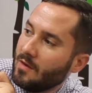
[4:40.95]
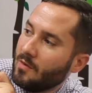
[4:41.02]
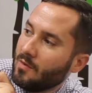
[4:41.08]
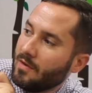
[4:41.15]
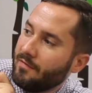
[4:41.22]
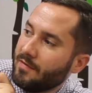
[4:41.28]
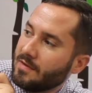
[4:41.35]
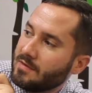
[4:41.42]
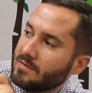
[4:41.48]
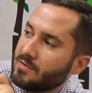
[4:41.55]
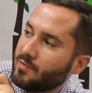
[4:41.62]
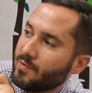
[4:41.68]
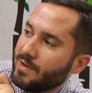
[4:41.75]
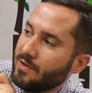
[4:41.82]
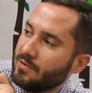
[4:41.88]
What if I was
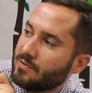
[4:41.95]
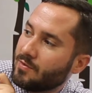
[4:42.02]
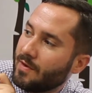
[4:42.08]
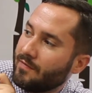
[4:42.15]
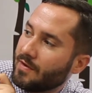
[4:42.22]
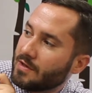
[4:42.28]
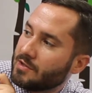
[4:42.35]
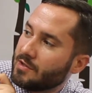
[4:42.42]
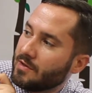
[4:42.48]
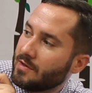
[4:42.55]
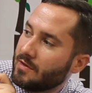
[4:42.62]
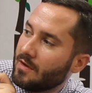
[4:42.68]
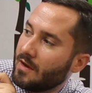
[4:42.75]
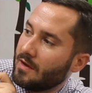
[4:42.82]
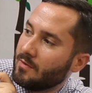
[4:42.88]
real terrific, Jerry
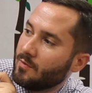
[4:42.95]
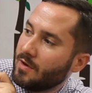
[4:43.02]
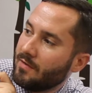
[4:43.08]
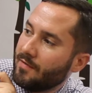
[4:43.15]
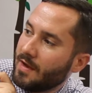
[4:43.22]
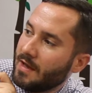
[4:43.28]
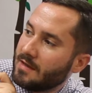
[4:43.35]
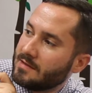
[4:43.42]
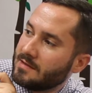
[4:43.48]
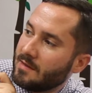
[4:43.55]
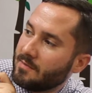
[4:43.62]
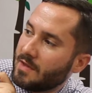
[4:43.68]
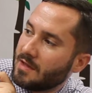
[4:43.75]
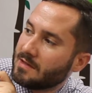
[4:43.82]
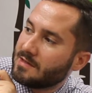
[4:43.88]
thought? What if I had
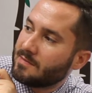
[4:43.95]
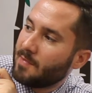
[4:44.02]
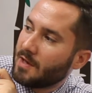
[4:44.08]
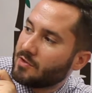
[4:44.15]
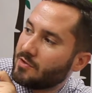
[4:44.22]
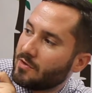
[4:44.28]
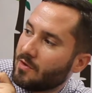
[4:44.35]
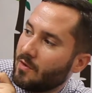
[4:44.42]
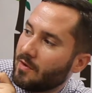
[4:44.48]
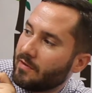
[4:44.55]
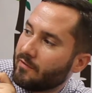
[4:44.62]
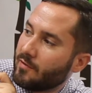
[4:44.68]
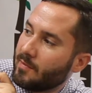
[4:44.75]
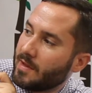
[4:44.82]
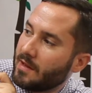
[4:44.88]
something special going
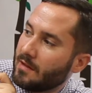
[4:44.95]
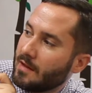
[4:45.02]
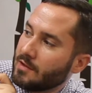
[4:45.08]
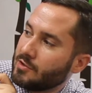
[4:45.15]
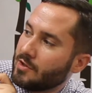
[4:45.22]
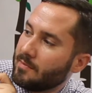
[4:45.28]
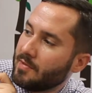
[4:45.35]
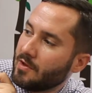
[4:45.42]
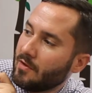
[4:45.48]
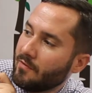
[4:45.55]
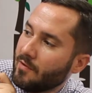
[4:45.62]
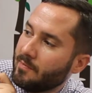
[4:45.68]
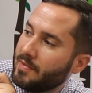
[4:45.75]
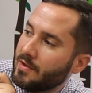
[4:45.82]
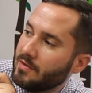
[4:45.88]
for me, like jumping
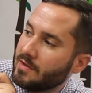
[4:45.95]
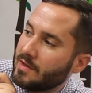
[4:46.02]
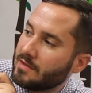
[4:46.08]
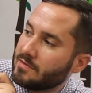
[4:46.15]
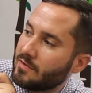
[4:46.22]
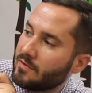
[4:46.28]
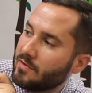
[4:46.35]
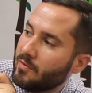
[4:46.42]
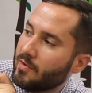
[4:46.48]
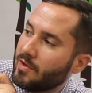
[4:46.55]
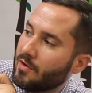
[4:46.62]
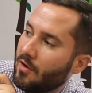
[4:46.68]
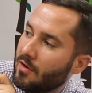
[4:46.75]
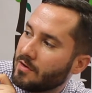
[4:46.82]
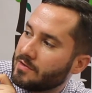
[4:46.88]
over buildings or throwing
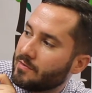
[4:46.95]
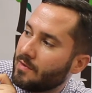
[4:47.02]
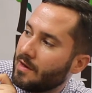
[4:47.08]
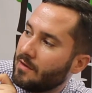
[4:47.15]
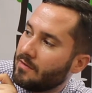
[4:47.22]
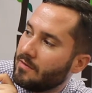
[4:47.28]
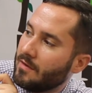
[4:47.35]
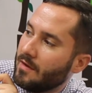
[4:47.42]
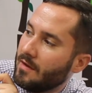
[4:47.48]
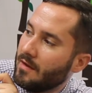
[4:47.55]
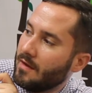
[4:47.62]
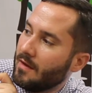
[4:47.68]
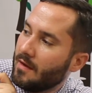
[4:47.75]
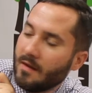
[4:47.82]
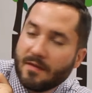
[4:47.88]
cars around?
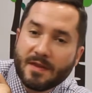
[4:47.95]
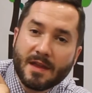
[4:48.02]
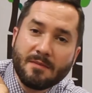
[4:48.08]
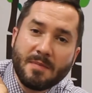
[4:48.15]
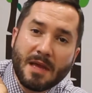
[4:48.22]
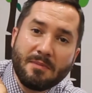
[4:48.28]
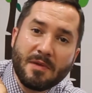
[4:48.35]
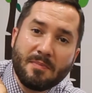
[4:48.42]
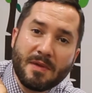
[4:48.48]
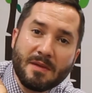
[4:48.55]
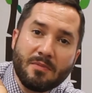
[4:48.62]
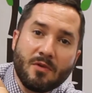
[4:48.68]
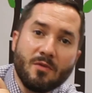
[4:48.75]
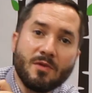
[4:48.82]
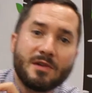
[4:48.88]
Then maybe
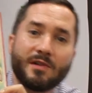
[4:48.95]
people would